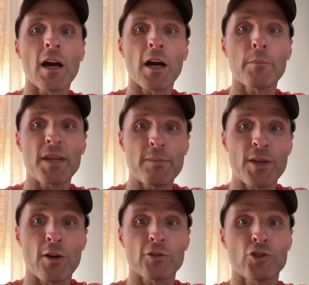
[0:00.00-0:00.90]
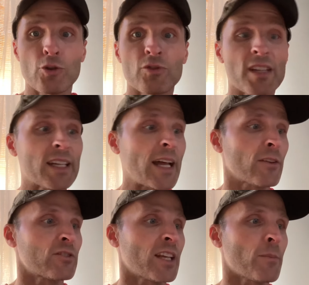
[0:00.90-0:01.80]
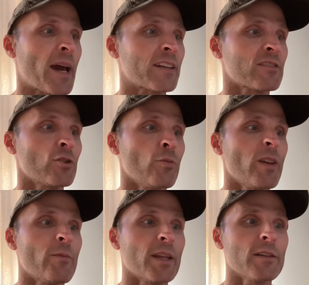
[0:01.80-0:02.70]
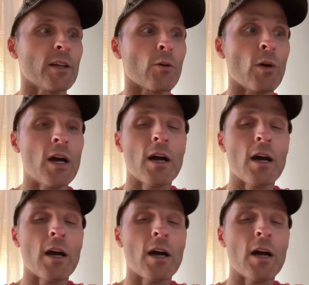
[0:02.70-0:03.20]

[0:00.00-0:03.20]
PPR juice than Alexander Mattison, who we've been, you know,